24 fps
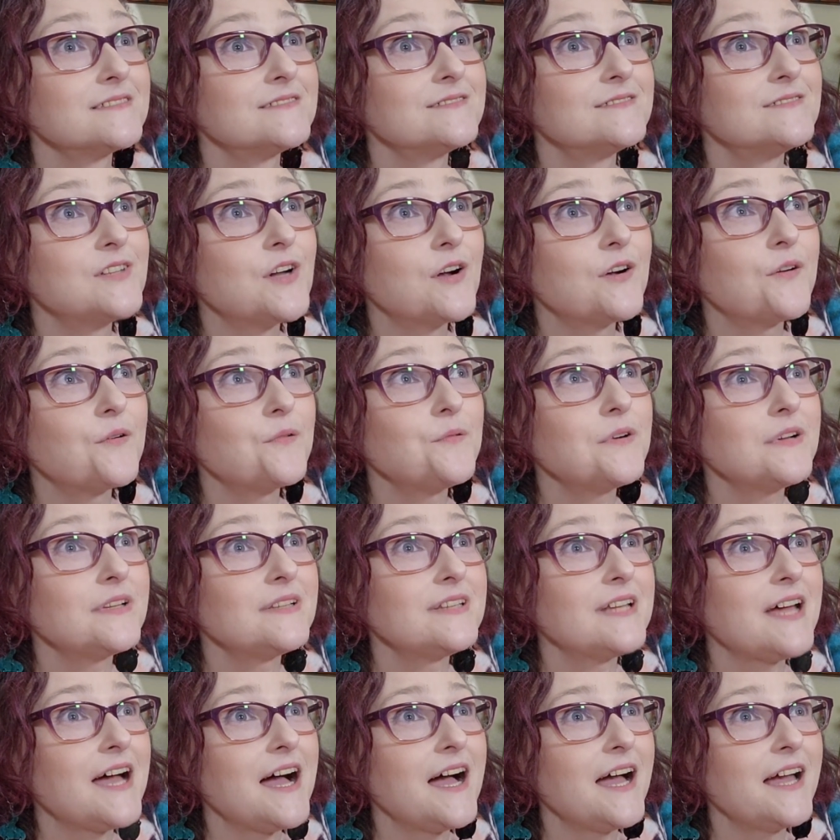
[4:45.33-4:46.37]
No
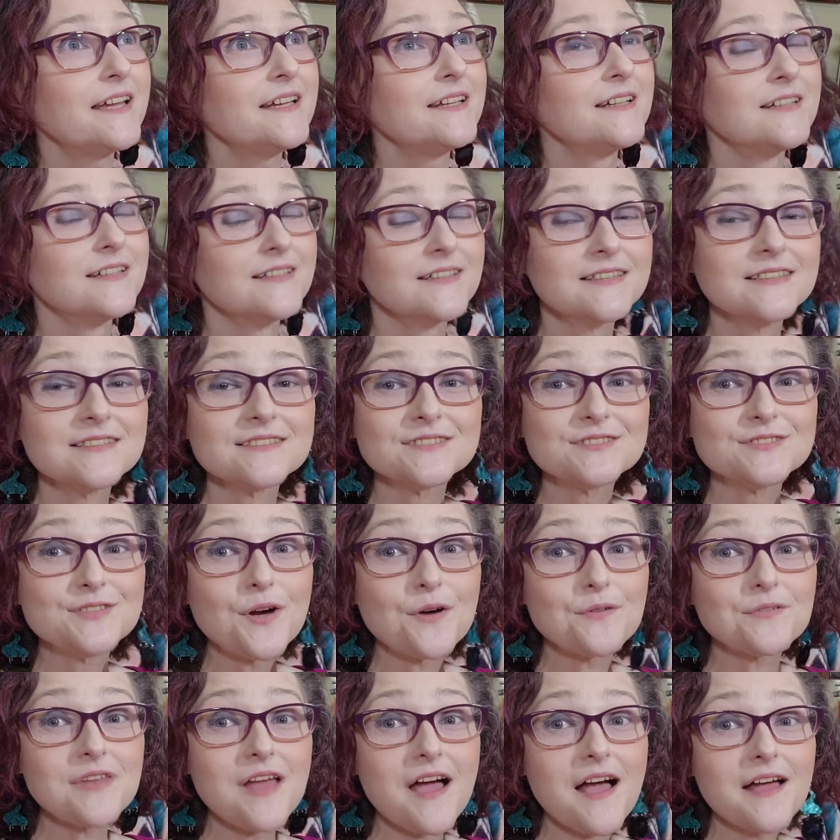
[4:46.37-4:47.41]
lie. No
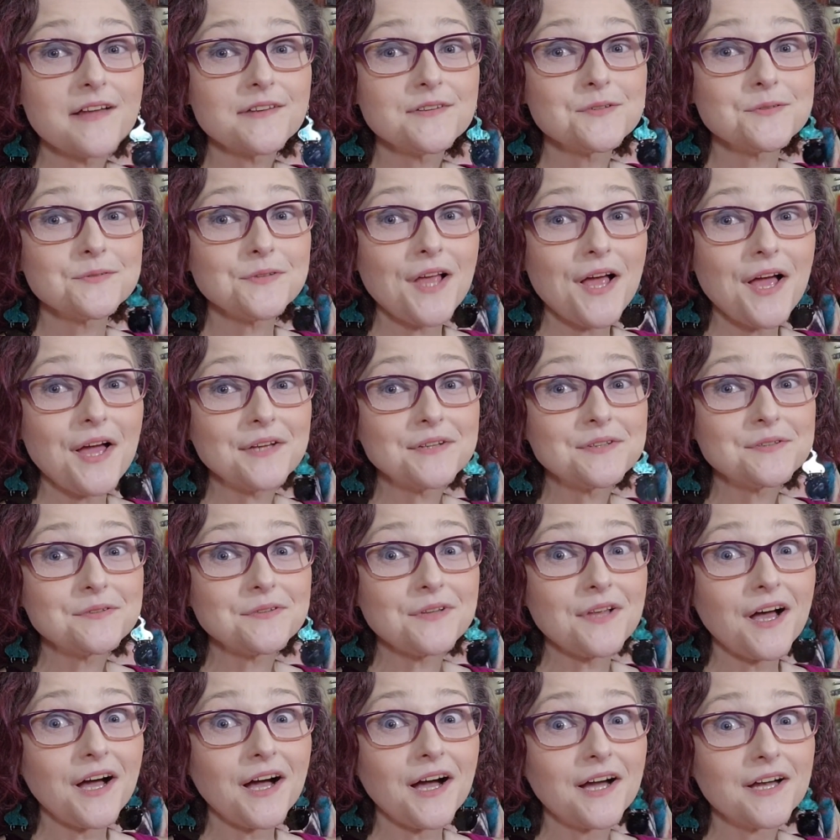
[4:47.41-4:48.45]
lie, no lie, no
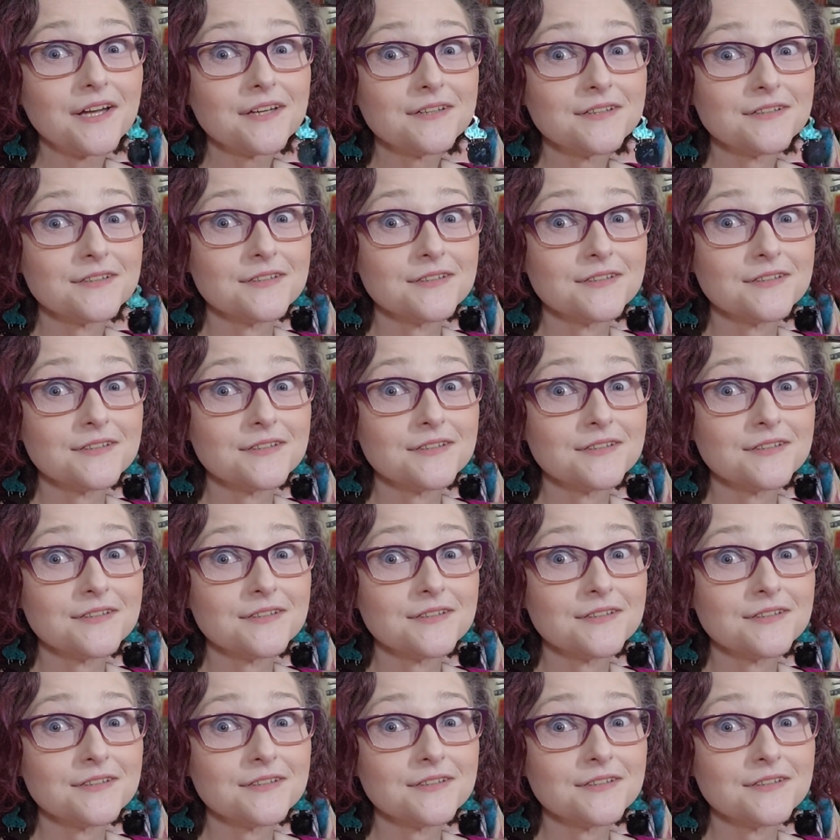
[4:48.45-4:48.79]
lie.